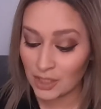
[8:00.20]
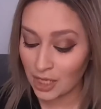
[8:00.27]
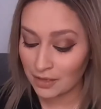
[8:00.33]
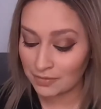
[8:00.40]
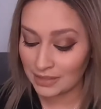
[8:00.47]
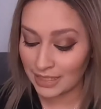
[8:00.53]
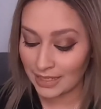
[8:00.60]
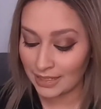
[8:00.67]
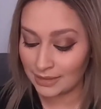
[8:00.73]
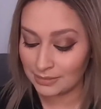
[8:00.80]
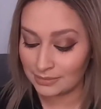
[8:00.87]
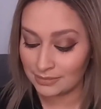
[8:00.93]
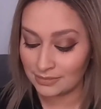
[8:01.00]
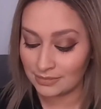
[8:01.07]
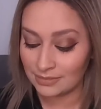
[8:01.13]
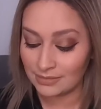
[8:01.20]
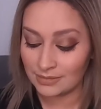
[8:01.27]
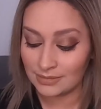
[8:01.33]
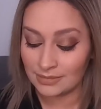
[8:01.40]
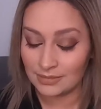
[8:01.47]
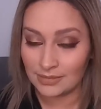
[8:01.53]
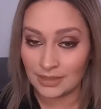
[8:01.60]
off that
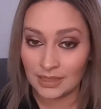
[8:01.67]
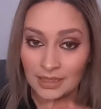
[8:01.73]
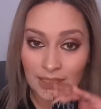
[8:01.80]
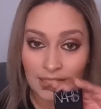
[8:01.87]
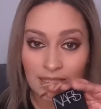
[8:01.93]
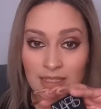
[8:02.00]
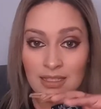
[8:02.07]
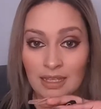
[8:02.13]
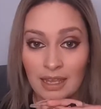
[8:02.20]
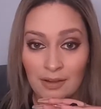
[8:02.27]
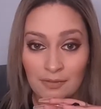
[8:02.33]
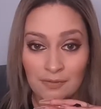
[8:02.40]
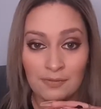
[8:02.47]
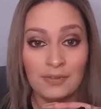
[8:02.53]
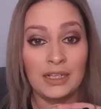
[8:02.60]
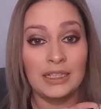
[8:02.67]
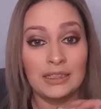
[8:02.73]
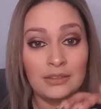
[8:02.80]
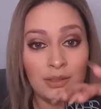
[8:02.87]
it's like fucking